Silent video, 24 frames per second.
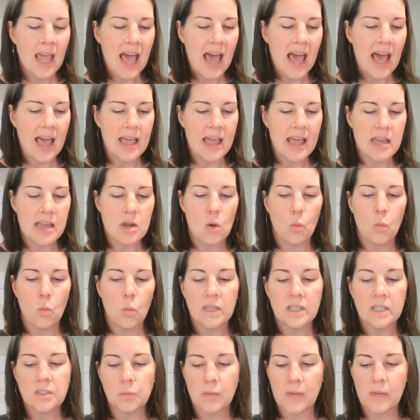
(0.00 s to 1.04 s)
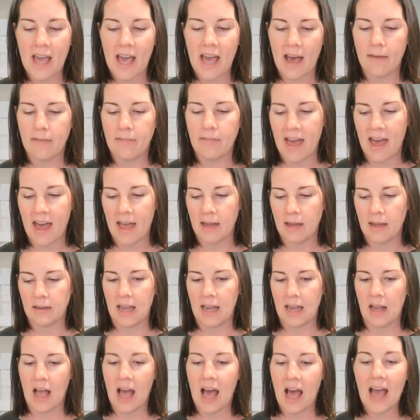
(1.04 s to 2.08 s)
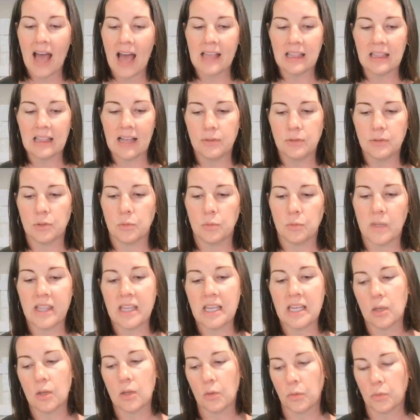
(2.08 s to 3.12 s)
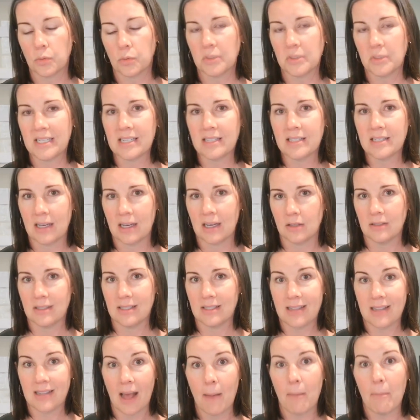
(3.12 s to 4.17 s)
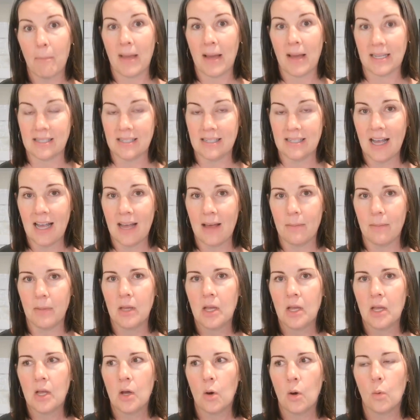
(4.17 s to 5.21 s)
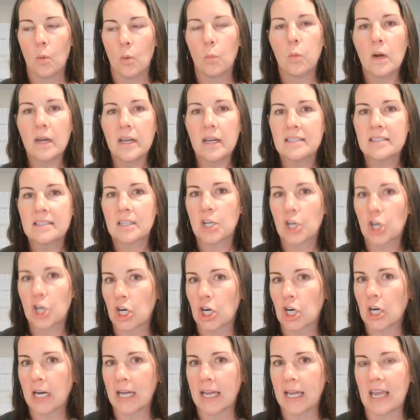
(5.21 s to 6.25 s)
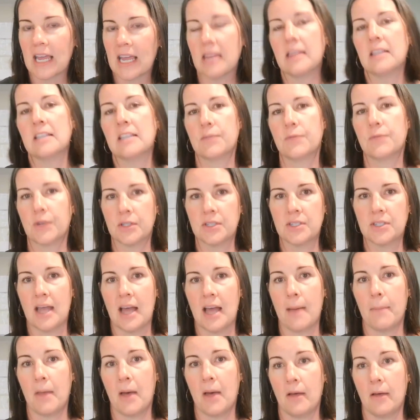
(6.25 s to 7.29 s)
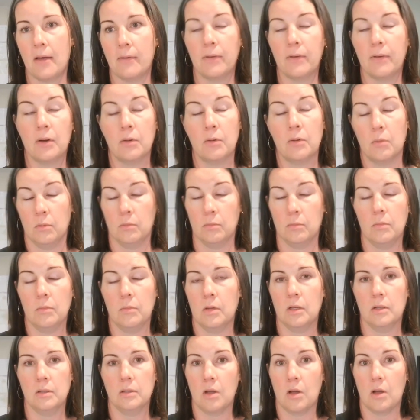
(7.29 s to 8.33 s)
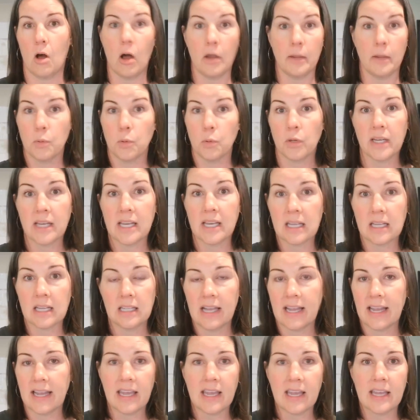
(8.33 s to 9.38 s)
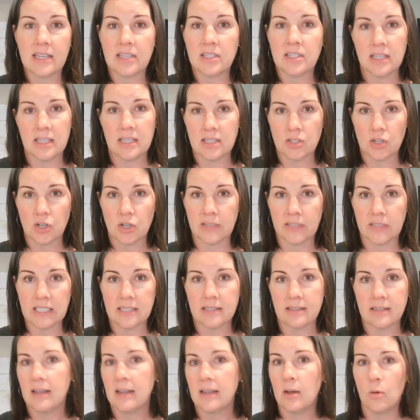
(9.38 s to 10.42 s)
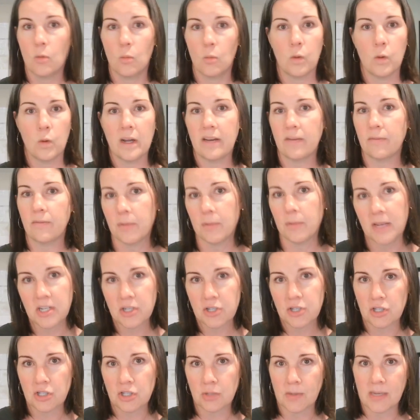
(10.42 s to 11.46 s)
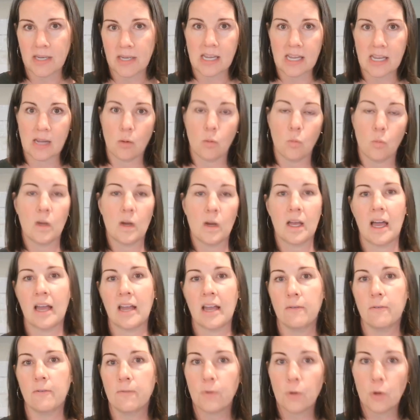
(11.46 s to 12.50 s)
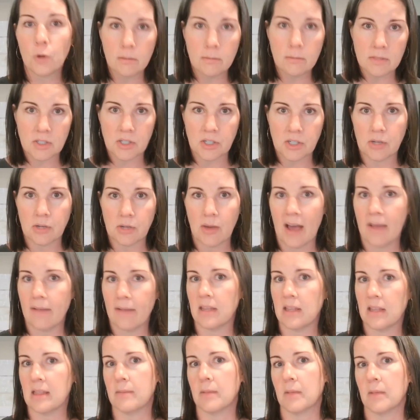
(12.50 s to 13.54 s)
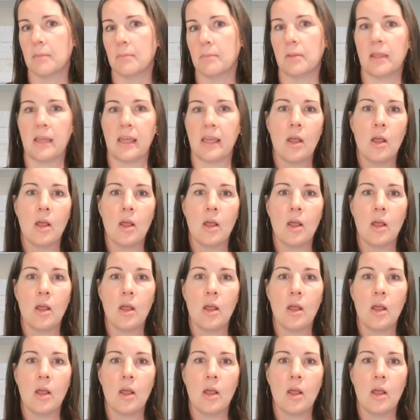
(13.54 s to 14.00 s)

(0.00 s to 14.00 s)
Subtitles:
And once we have that kind of high level, we then go through detailed step by step. What is occurring in this first step of onboarding a client into the service? What information do we need? What kind of forms are you having them complete?